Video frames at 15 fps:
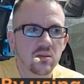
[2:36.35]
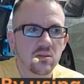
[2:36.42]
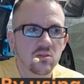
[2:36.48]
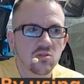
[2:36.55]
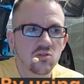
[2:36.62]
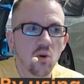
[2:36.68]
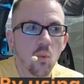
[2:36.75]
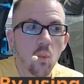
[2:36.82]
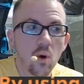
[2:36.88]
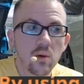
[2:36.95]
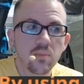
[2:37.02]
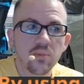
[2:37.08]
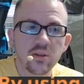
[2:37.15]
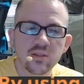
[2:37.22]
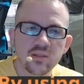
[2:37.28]
So 1
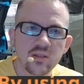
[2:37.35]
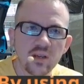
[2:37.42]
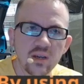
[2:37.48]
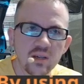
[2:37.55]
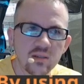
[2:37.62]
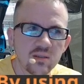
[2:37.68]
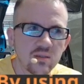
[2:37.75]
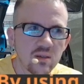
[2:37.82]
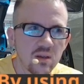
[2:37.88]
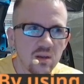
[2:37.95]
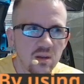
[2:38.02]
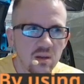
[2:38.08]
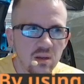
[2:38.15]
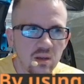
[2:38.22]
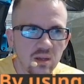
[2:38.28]
plus 6
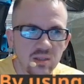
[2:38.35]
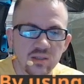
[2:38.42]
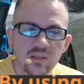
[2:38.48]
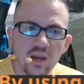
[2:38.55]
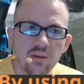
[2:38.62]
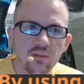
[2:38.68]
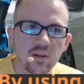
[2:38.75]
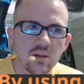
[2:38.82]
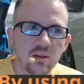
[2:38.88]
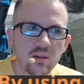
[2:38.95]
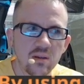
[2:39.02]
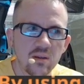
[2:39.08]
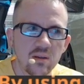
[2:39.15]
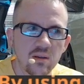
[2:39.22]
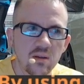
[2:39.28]
is 7.
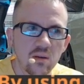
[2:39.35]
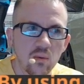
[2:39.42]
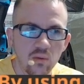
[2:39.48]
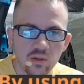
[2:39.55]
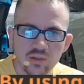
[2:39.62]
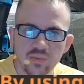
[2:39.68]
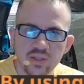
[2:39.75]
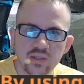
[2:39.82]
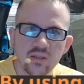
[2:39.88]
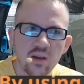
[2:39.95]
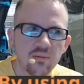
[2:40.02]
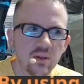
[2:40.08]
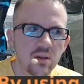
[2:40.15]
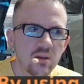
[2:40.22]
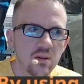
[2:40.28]
Well, there's my 7.